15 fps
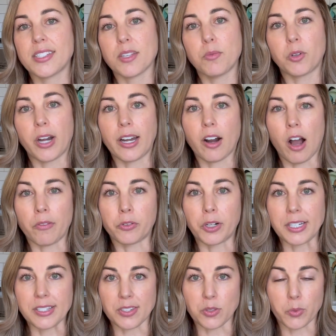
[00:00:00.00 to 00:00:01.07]
some great
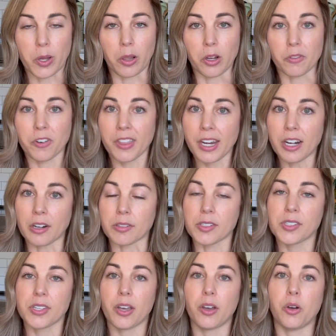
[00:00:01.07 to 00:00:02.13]
offerings as well over there.
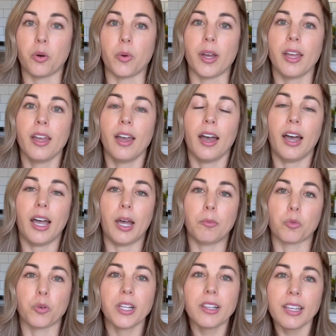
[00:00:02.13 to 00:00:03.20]
So
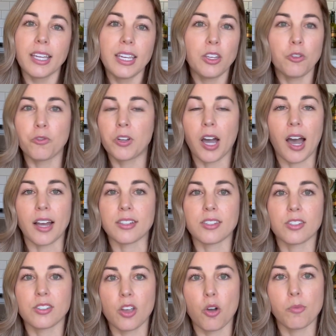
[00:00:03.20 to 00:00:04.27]
really, you've got
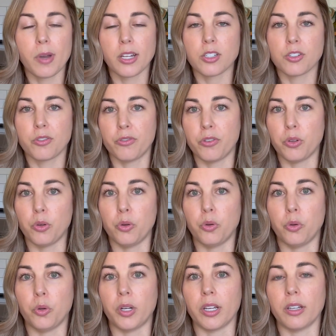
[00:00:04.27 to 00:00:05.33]
so much
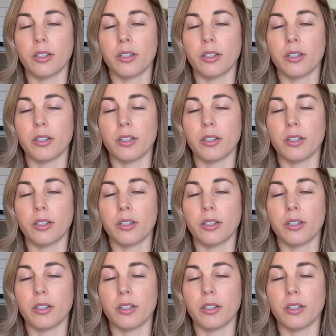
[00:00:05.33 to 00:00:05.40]
food